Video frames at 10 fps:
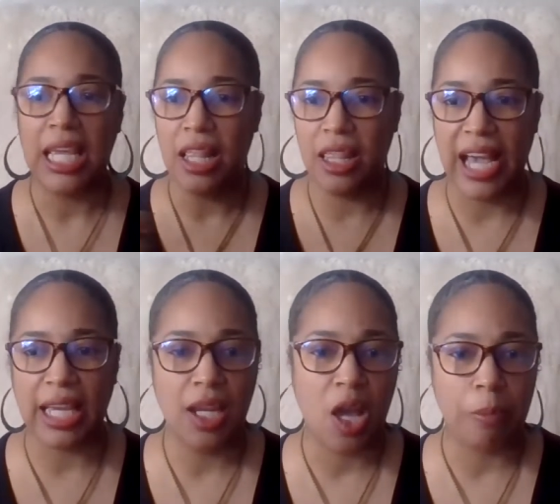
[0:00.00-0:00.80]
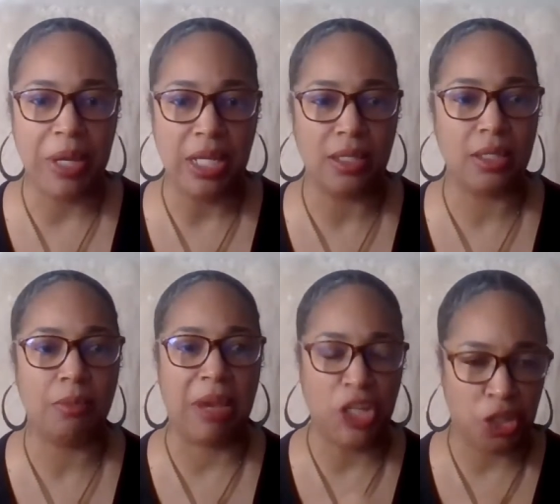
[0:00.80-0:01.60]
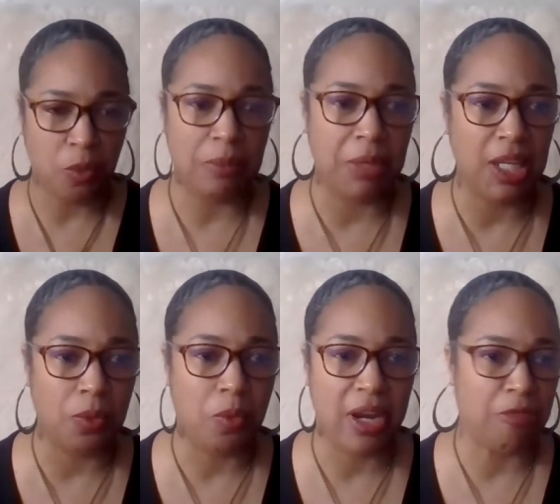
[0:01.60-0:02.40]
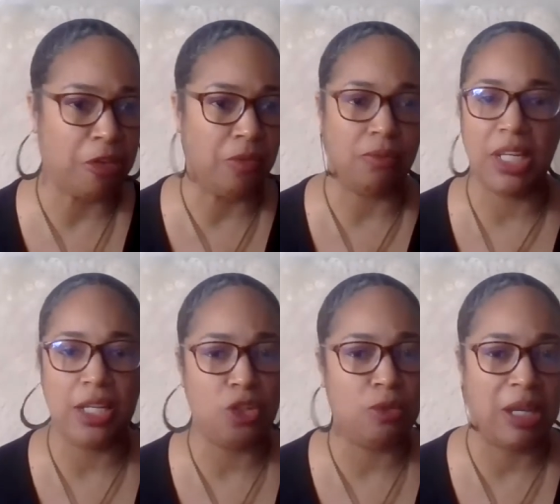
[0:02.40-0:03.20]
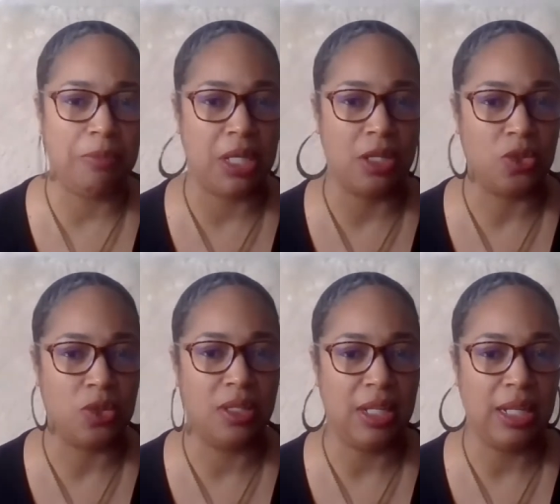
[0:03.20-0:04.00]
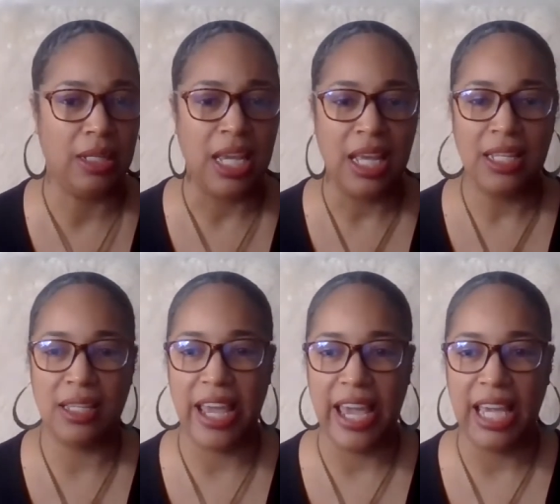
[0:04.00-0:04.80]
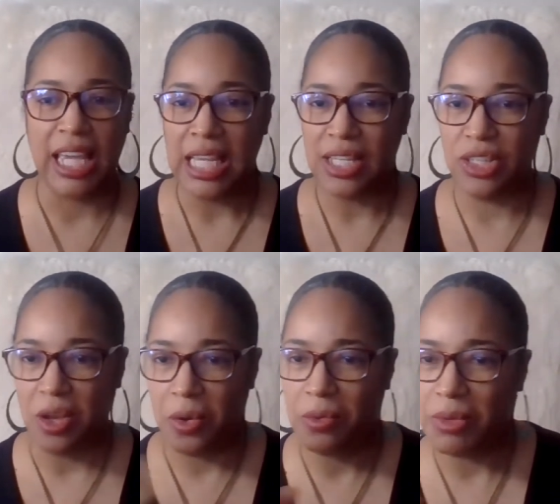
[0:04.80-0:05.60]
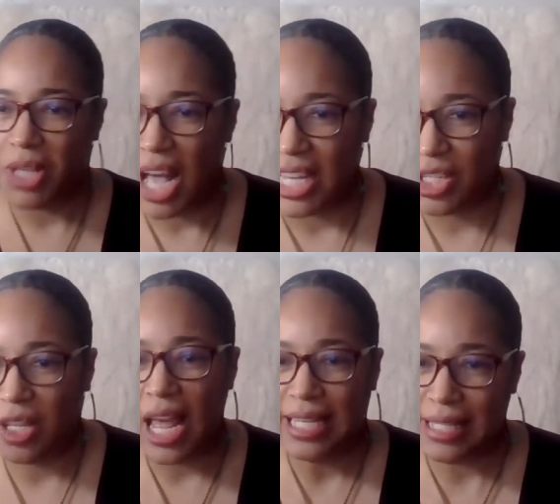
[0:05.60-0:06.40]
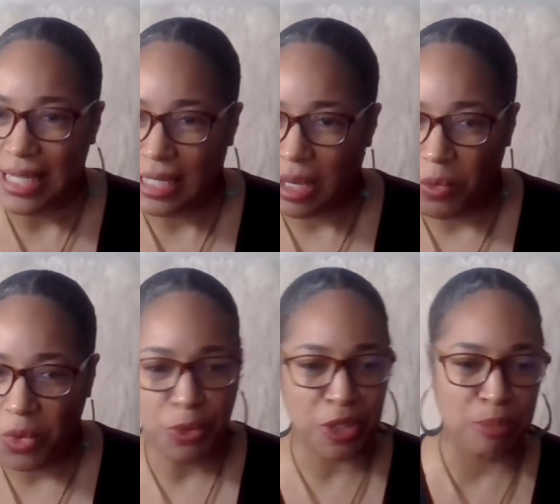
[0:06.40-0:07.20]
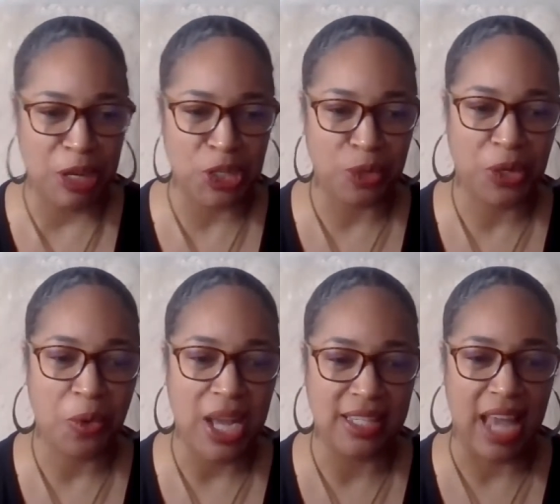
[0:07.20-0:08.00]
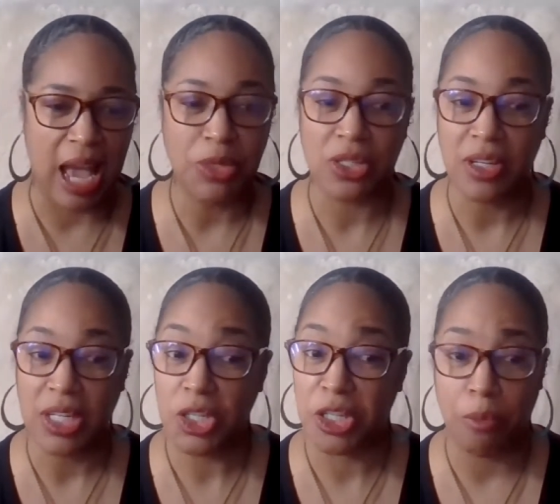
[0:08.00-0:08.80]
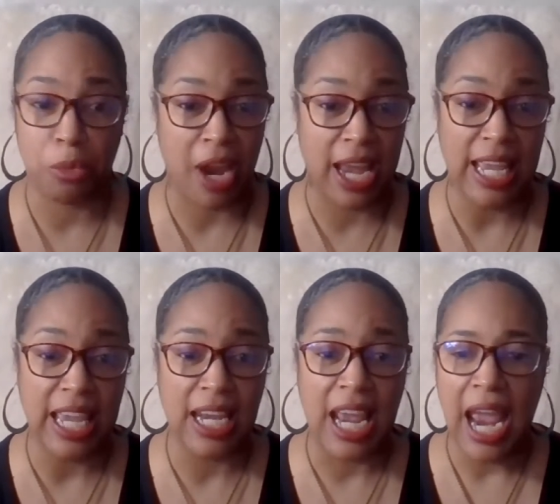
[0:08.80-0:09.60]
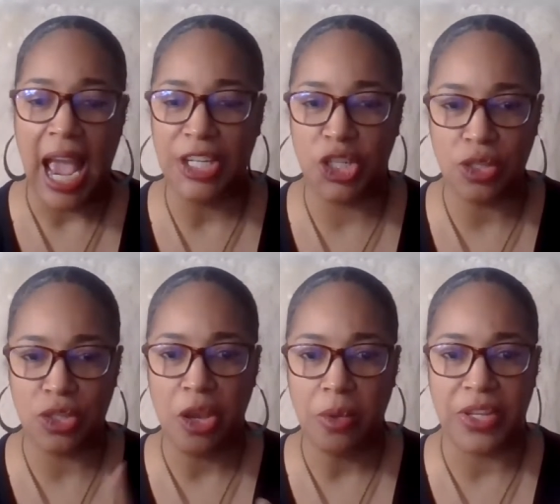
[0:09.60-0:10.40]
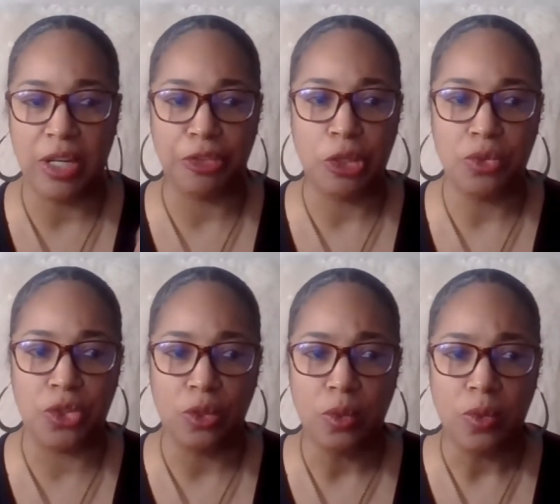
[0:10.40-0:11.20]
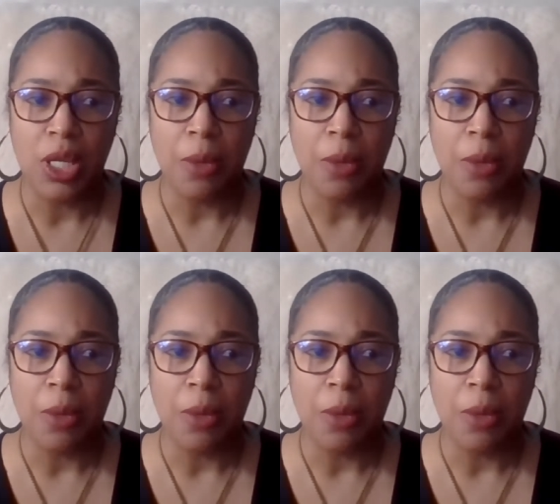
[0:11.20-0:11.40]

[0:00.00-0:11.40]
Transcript: that can help us make sure we meet whatever needs you might be interested in today. So until I see someone with a special request, I'm just going to jump right in. And just note that if you do